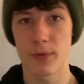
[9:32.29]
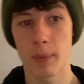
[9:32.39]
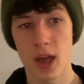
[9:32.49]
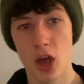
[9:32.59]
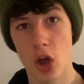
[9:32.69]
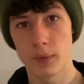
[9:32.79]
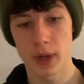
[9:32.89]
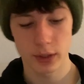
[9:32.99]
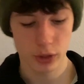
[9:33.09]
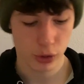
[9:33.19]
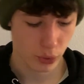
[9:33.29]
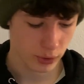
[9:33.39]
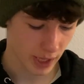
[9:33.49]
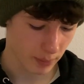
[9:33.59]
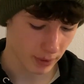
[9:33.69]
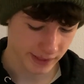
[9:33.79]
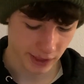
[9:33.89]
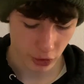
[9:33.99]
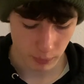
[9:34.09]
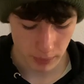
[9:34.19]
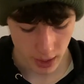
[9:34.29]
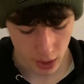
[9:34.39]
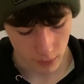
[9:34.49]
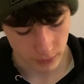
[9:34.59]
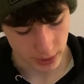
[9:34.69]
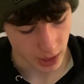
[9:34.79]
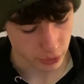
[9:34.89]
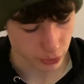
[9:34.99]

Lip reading: pair of Nyjah shoes and my 2nd pair of the Nyjah